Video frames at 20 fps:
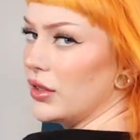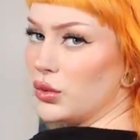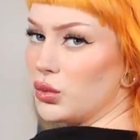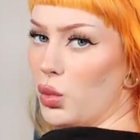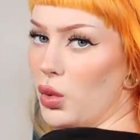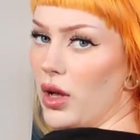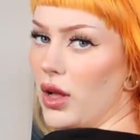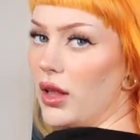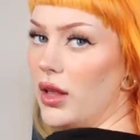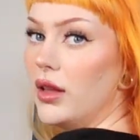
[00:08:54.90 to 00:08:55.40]
as
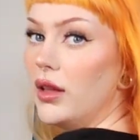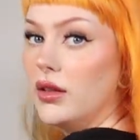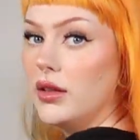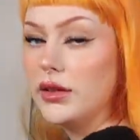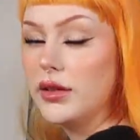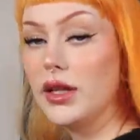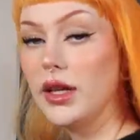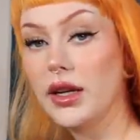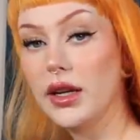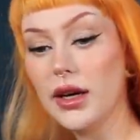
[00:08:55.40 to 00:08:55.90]
well?
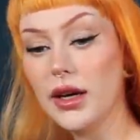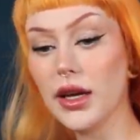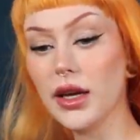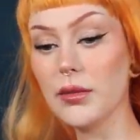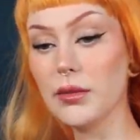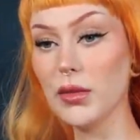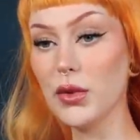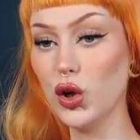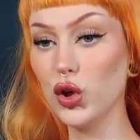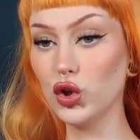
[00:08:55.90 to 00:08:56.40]
Then I
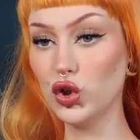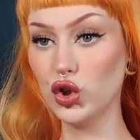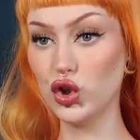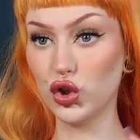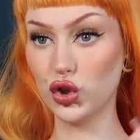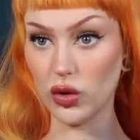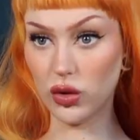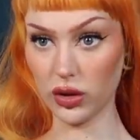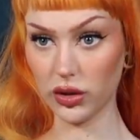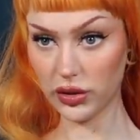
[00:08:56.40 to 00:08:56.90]
am
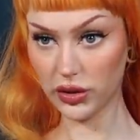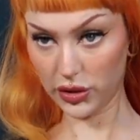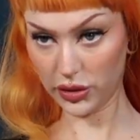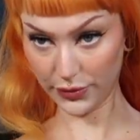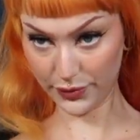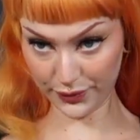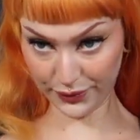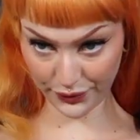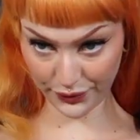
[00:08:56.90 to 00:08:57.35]
shocked.